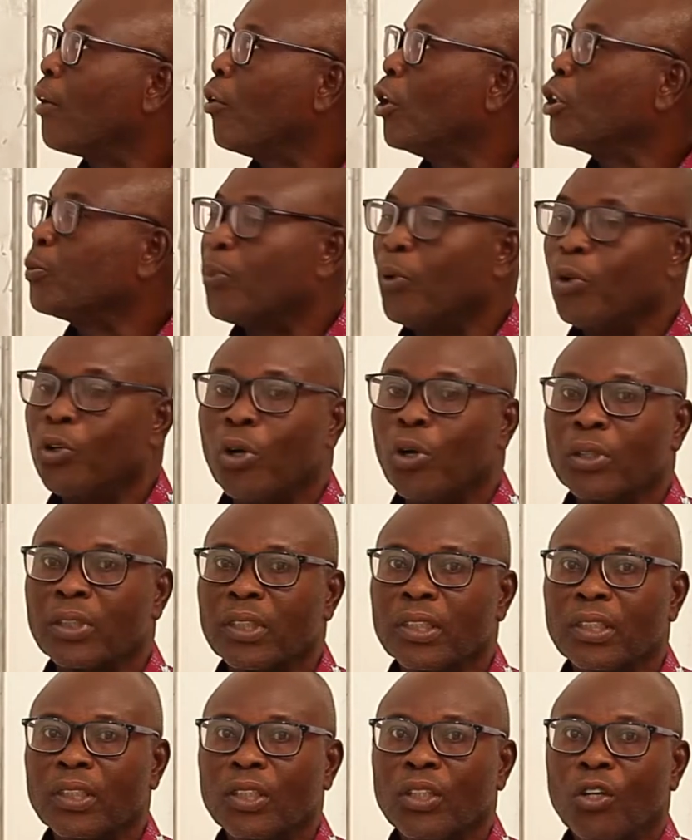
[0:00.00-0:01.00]
product
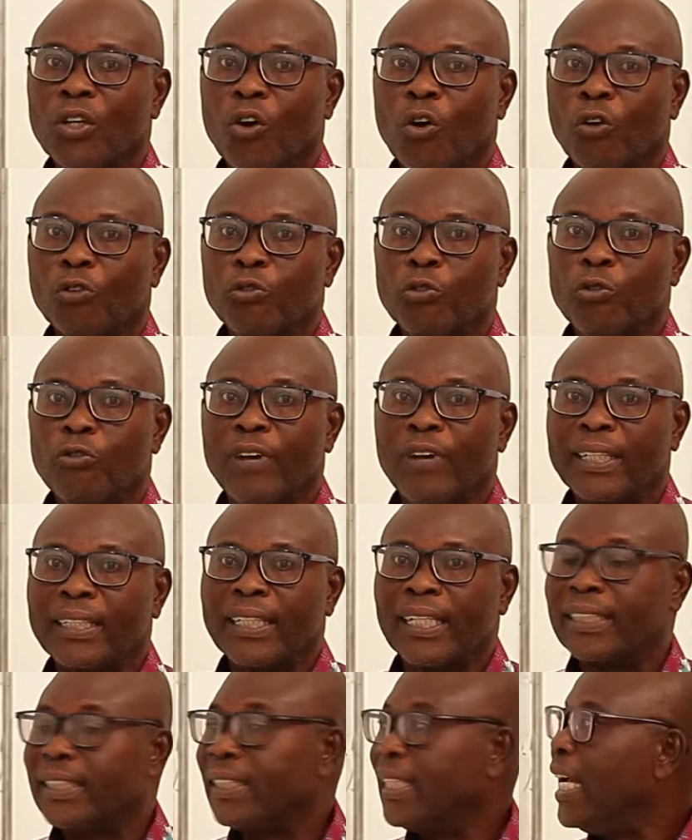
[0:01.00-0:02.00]
of 2
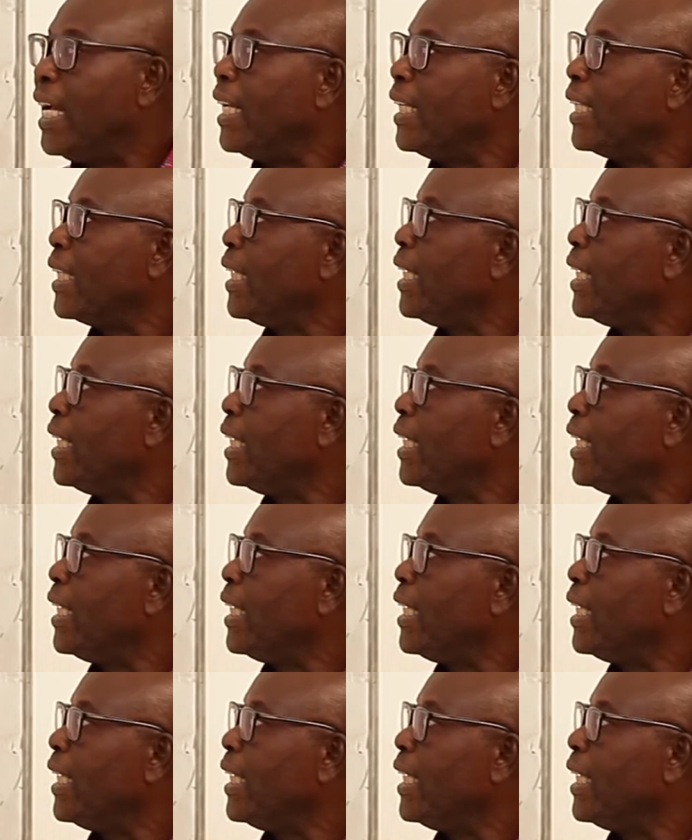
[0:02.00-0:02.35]
vectors. And